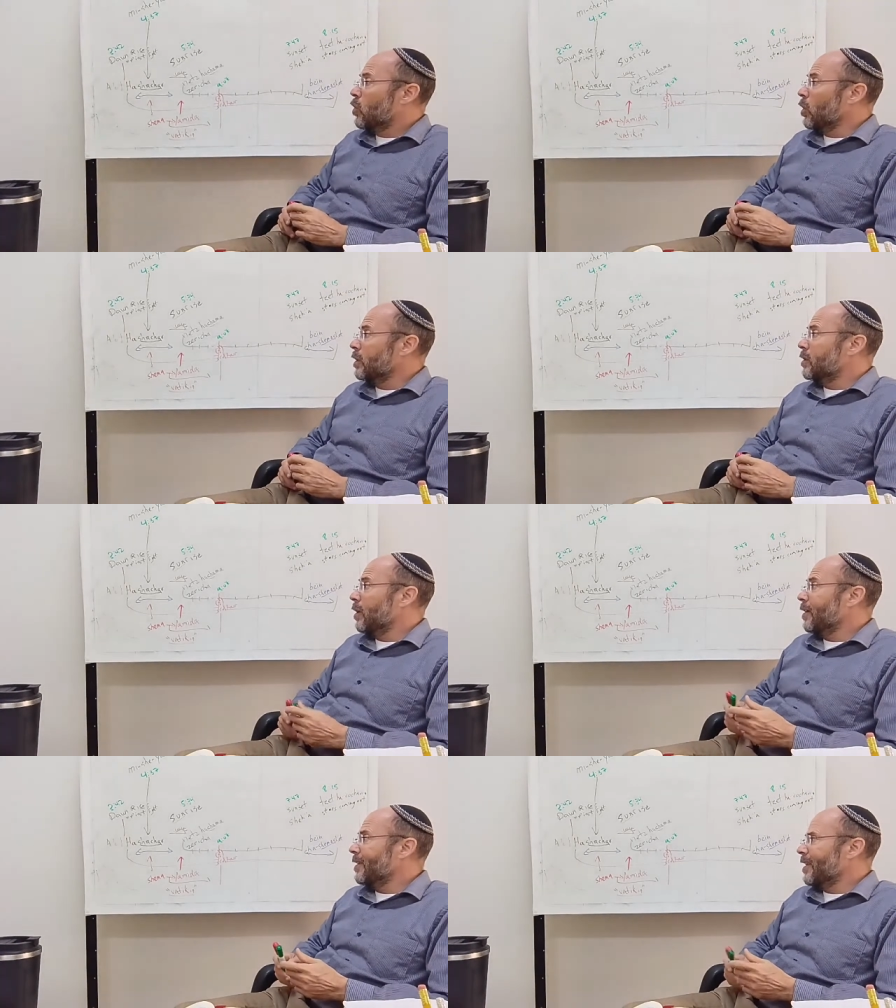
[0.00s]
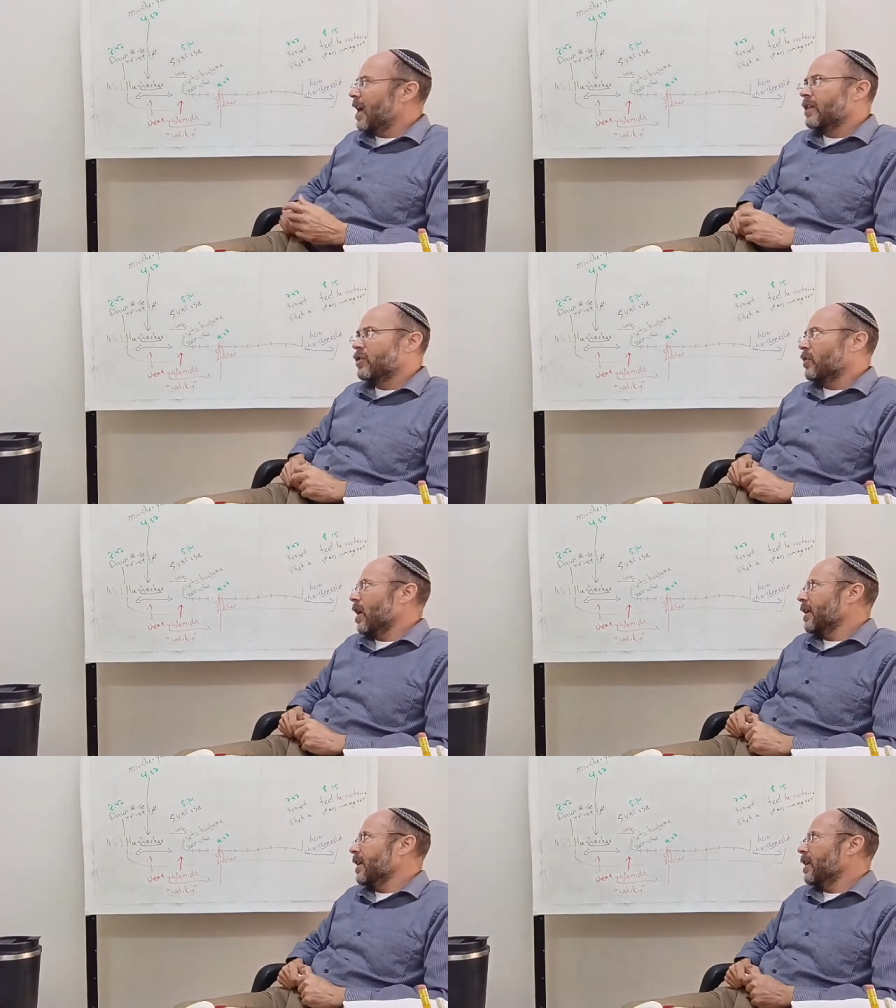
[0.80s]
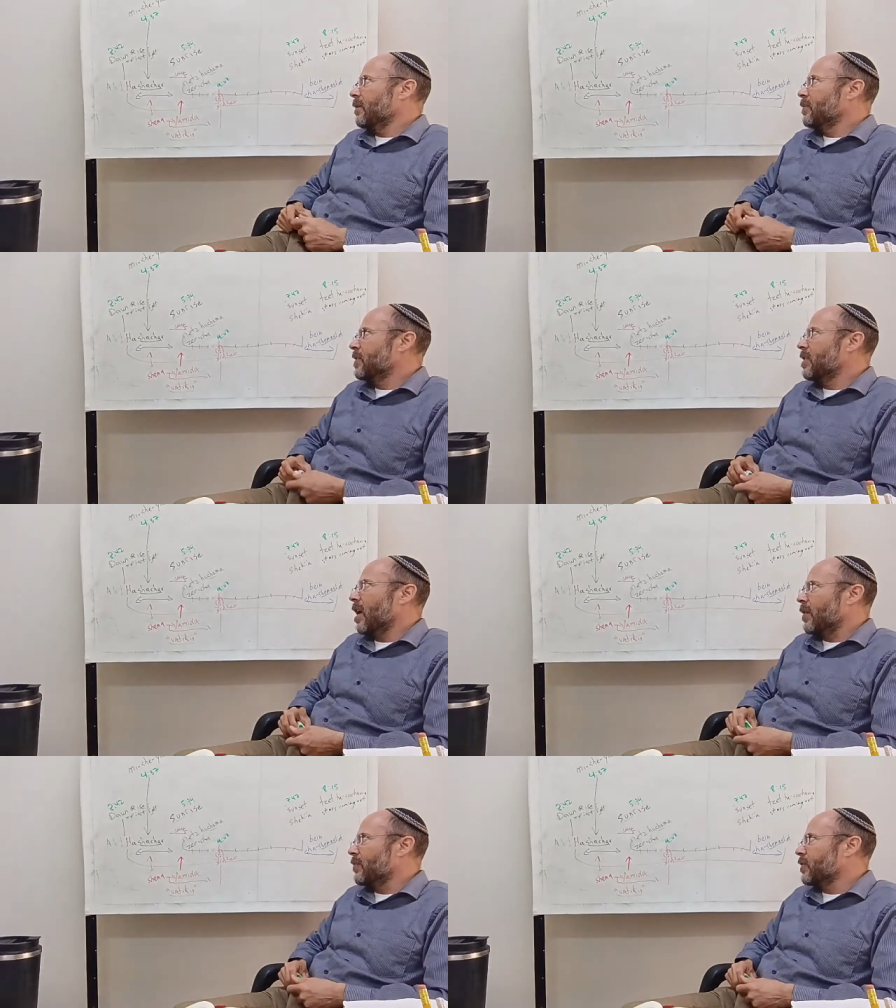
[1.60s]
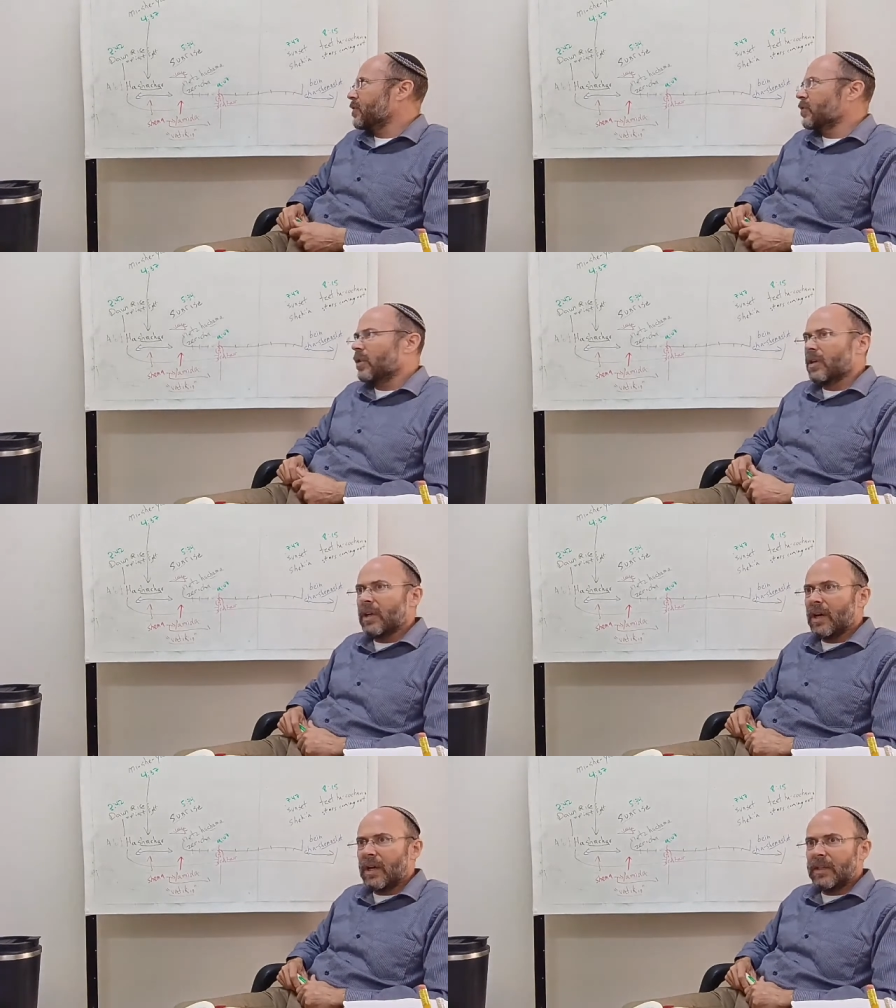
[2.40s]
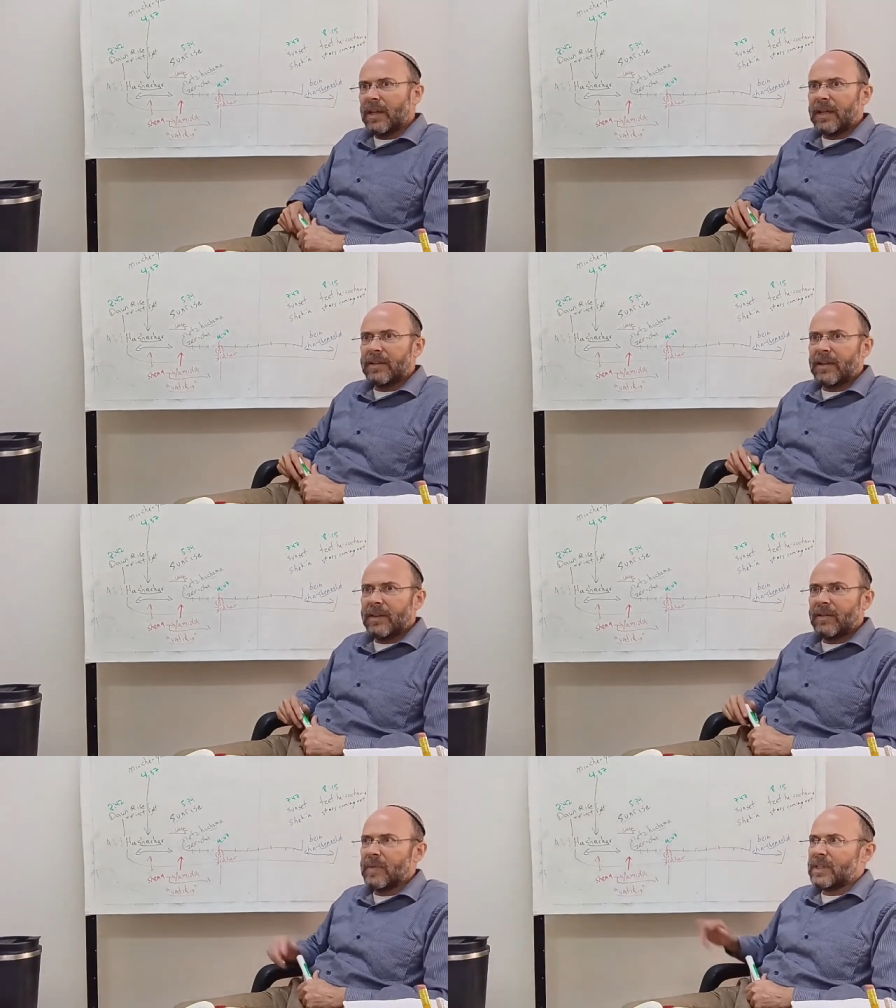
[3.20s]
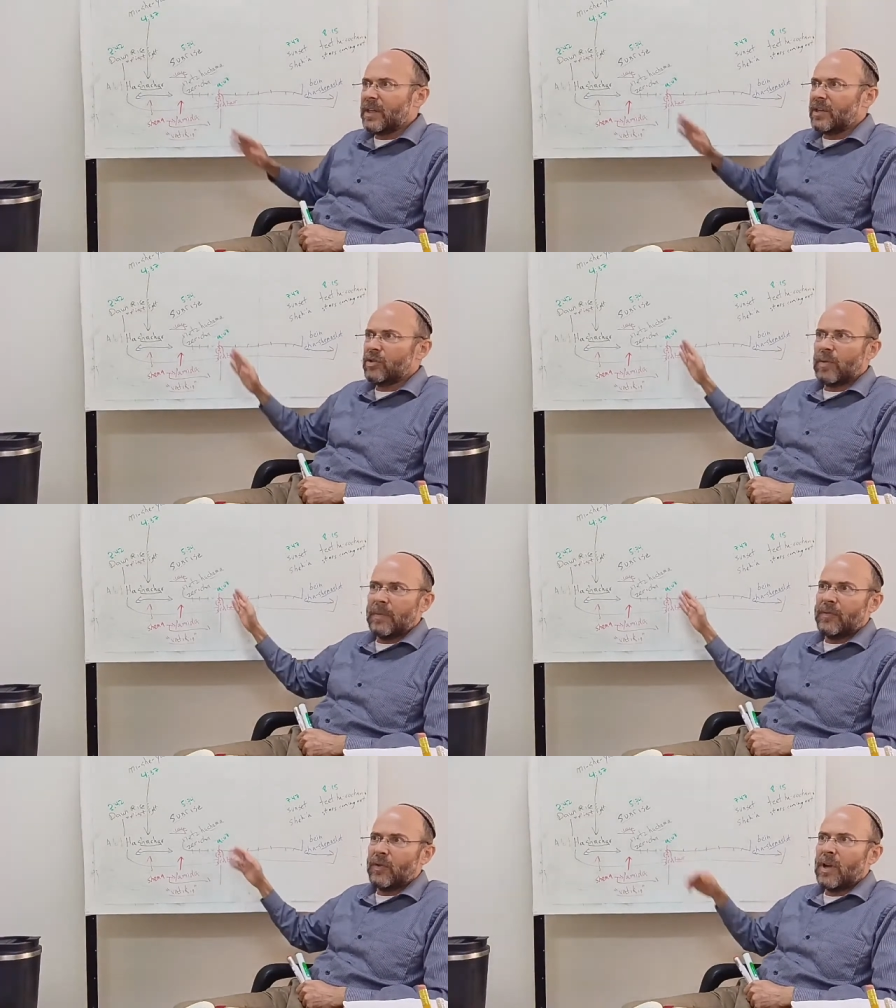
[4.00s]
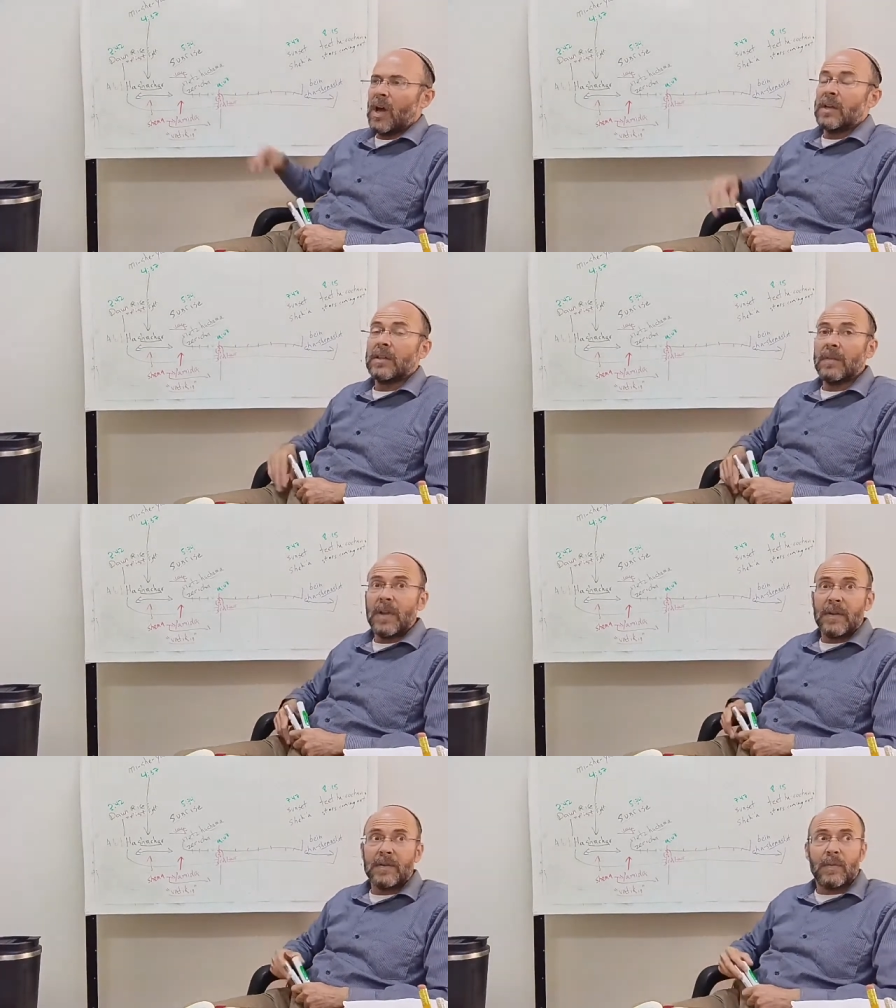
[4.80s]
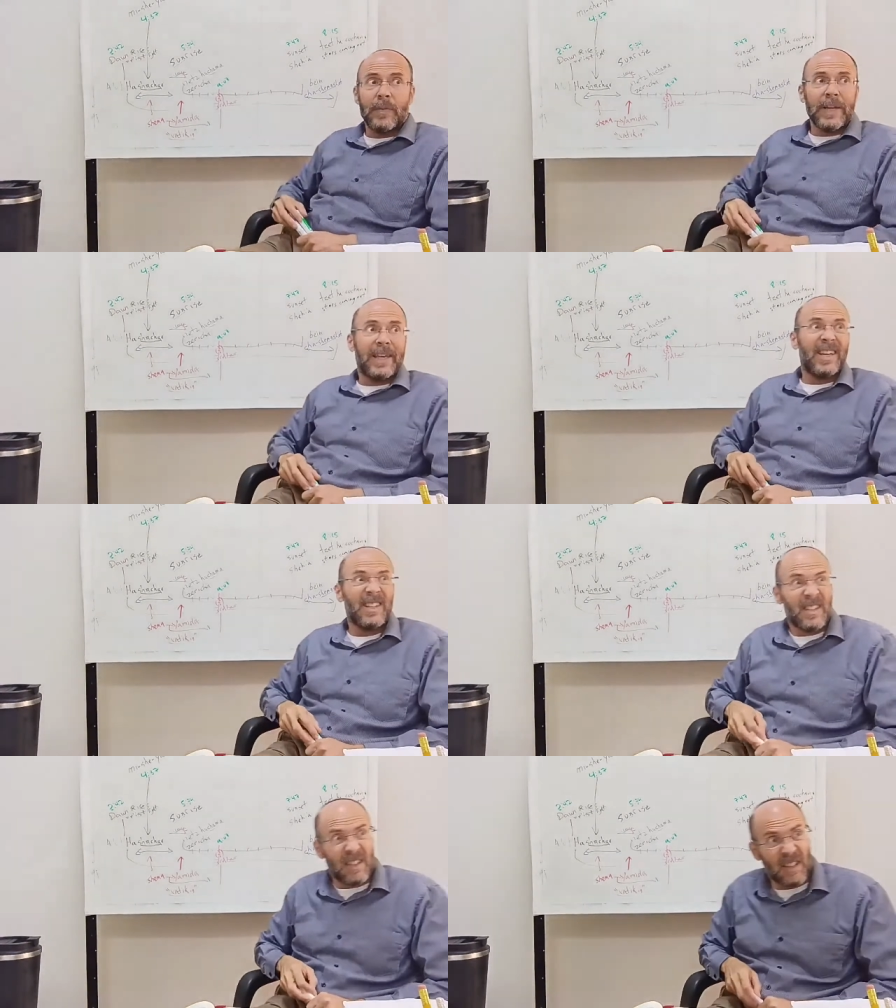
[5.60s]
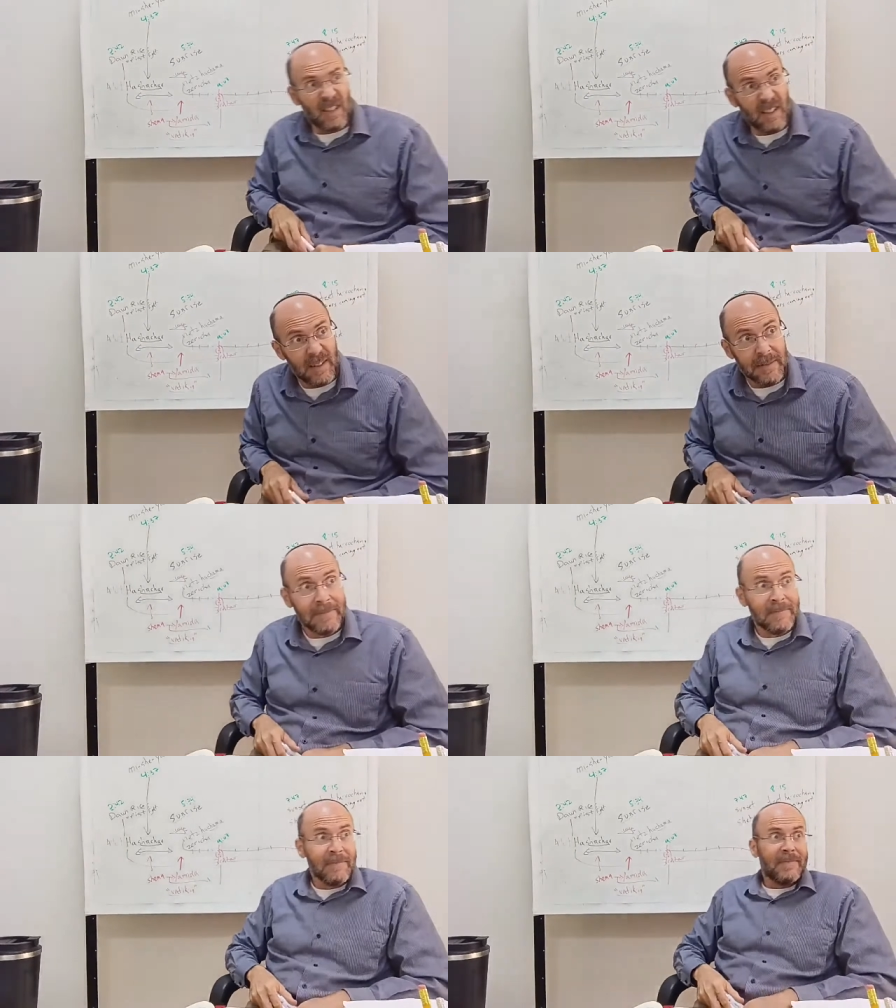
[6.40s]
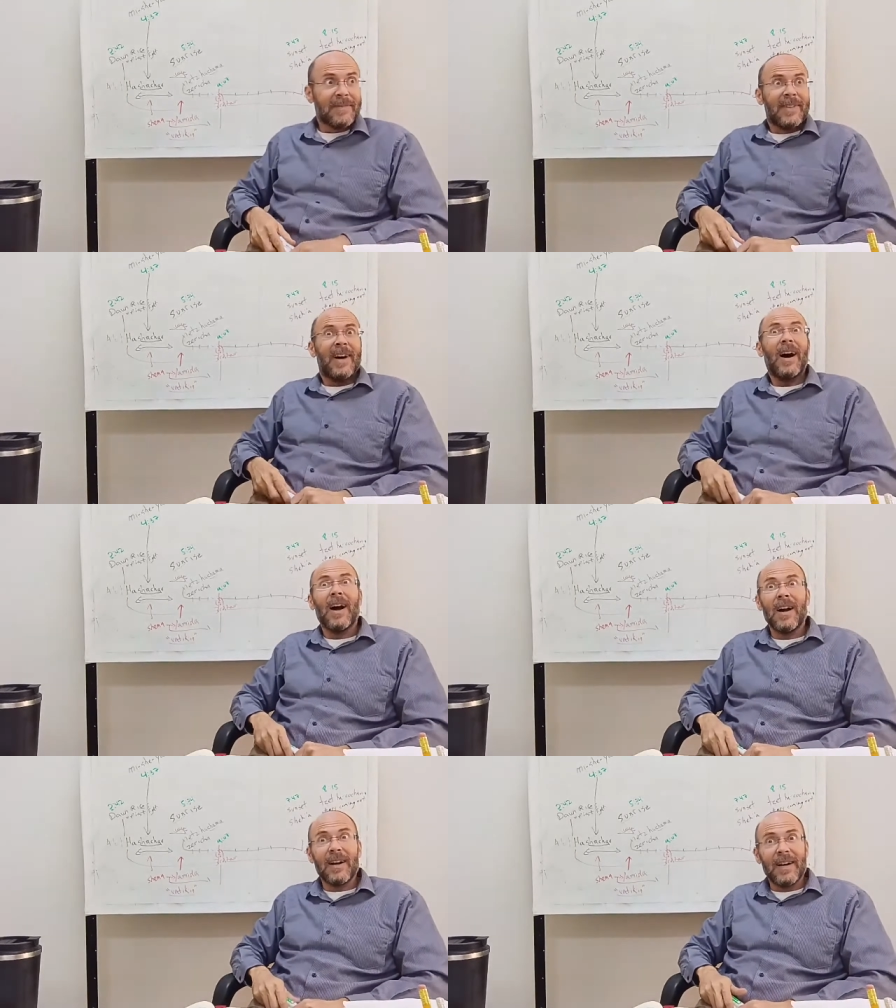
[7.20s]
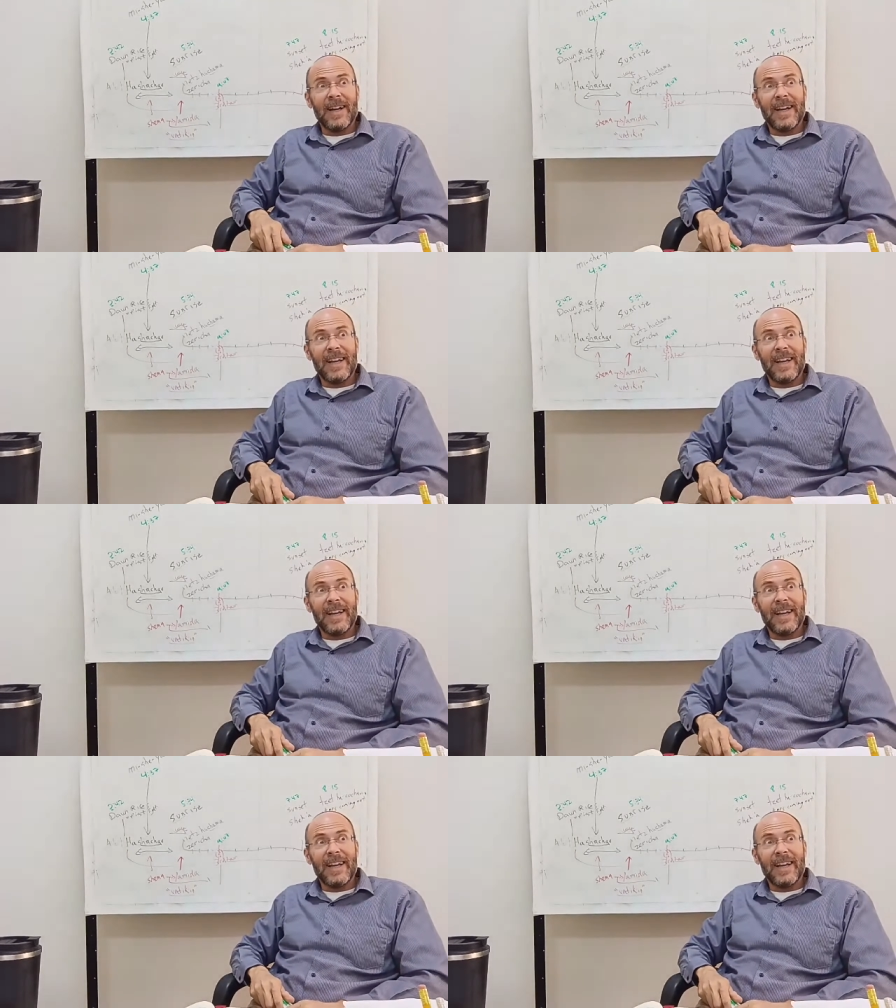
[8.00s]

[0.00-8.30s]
Good. Yes, you got to get up in time for sure. Not you must say Shema before. Sometimes when my kids are